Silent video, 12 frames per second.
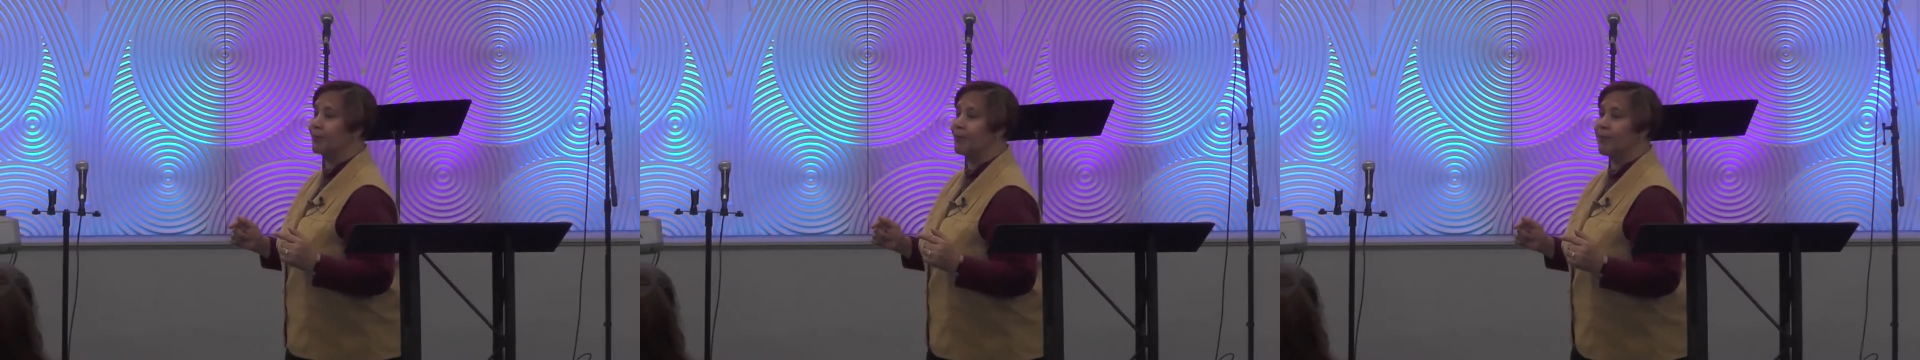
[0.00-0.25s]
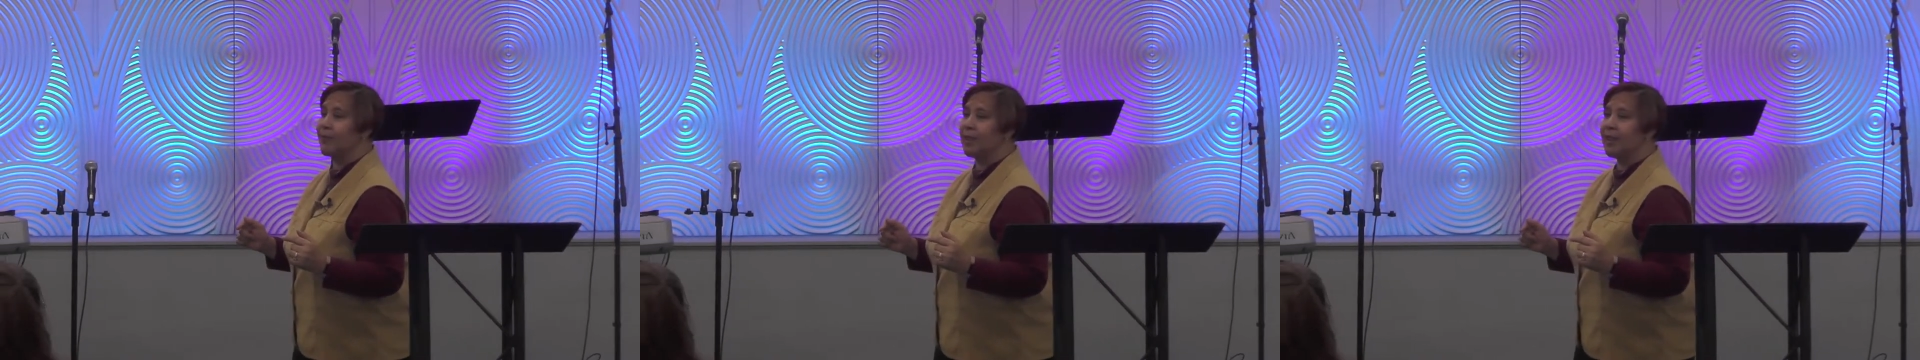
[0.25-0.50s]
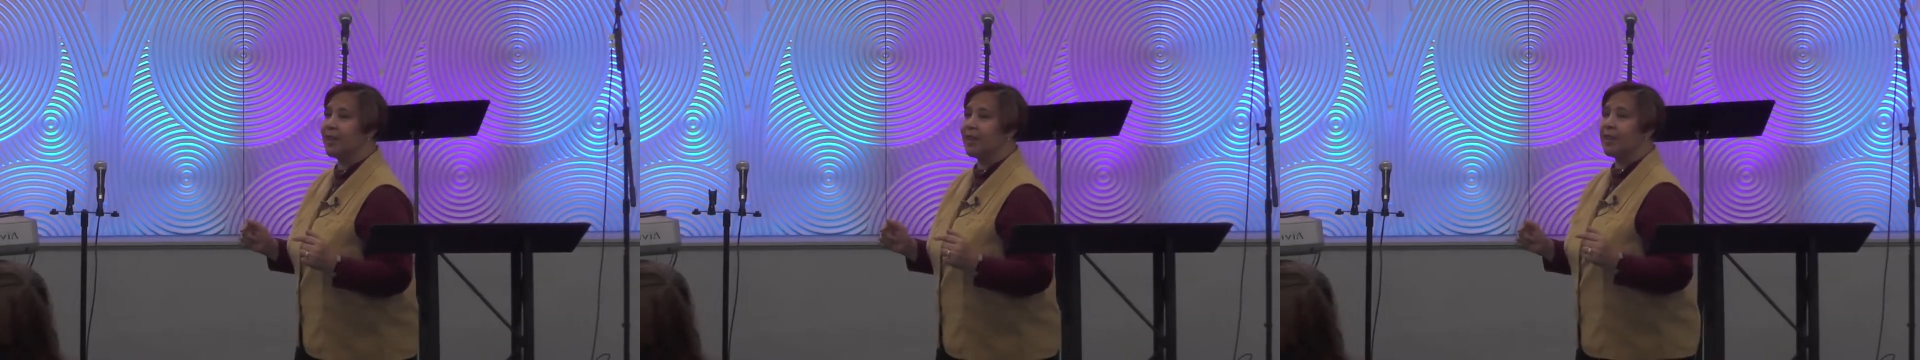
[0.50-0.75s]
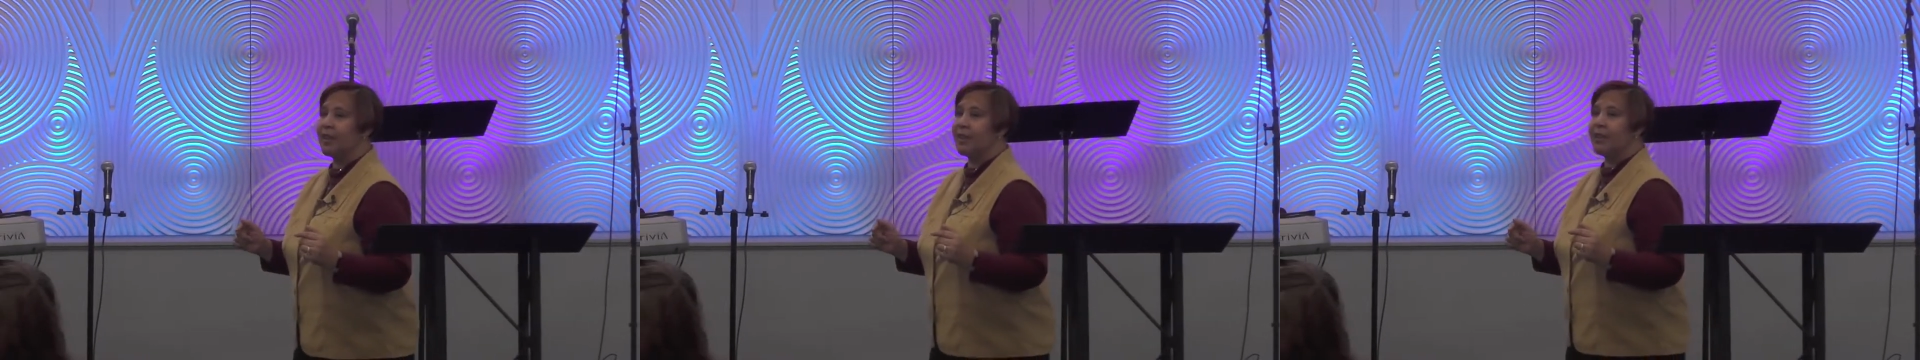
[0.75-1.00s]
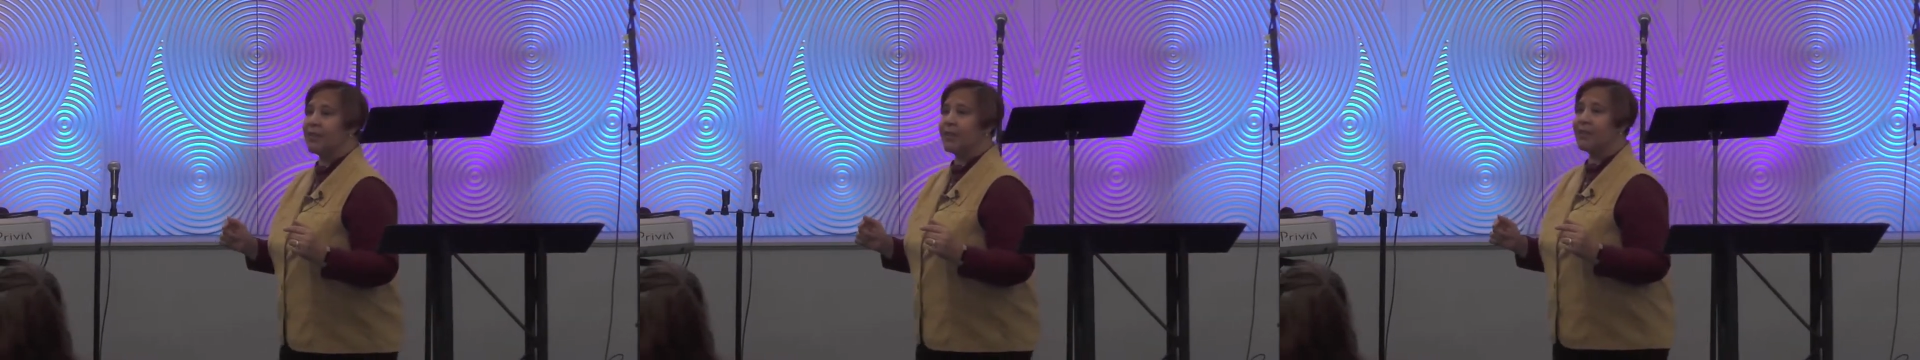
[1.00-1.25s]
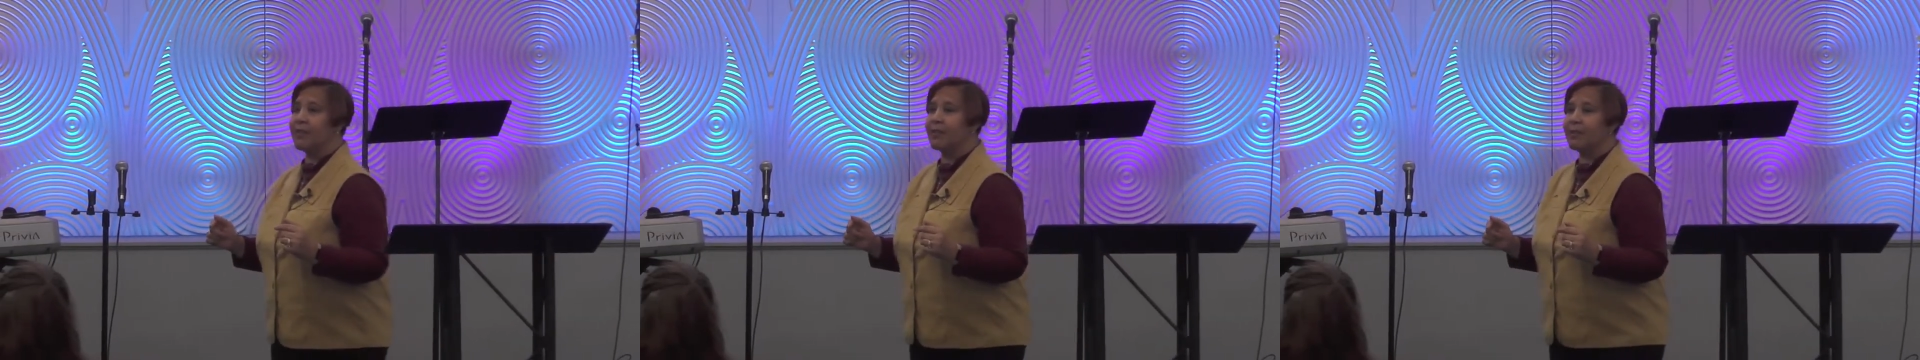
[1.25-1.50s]

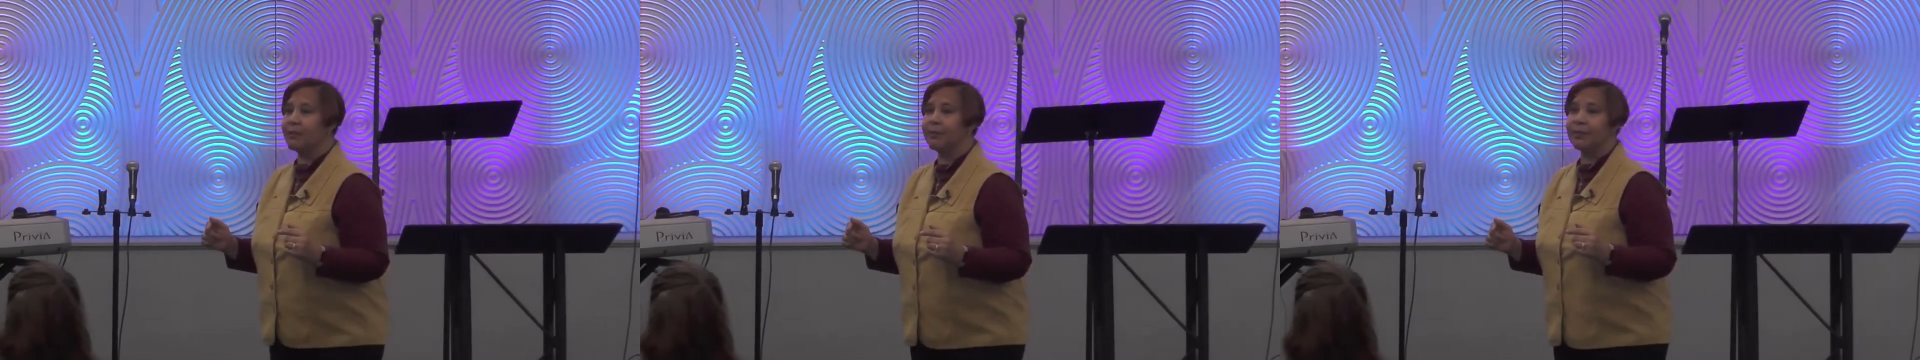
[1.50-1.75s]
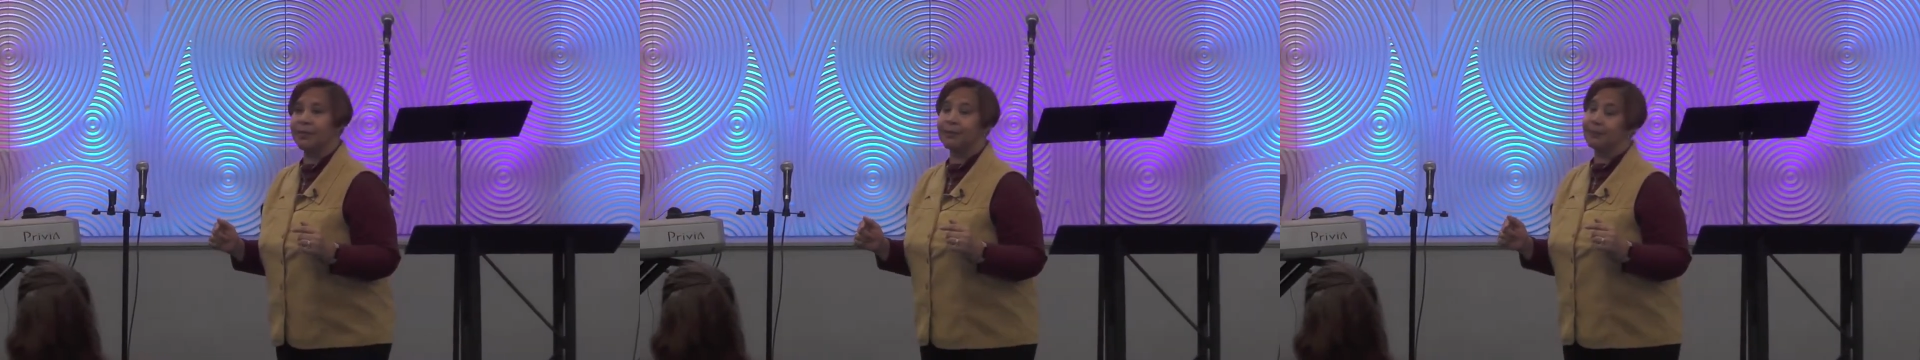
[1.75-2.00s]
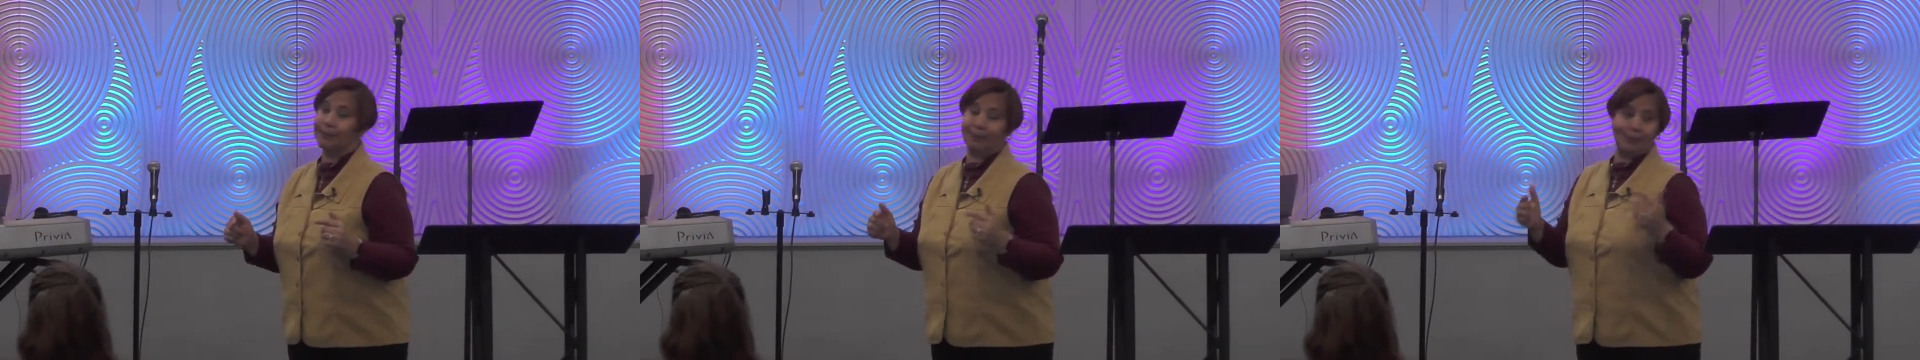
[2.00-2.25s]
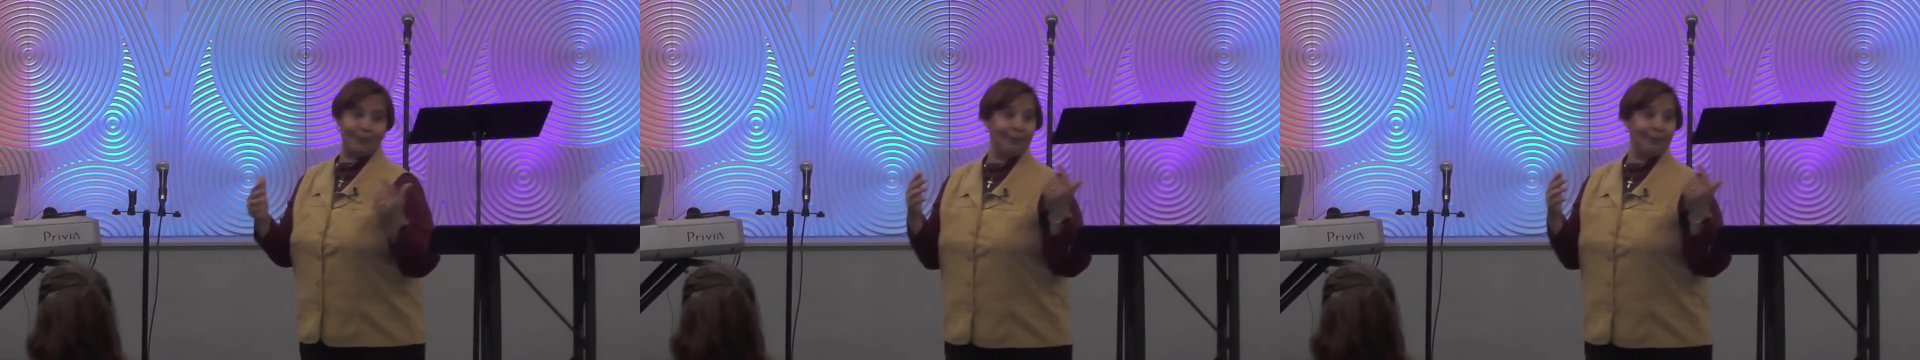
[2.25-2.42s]
[no speech]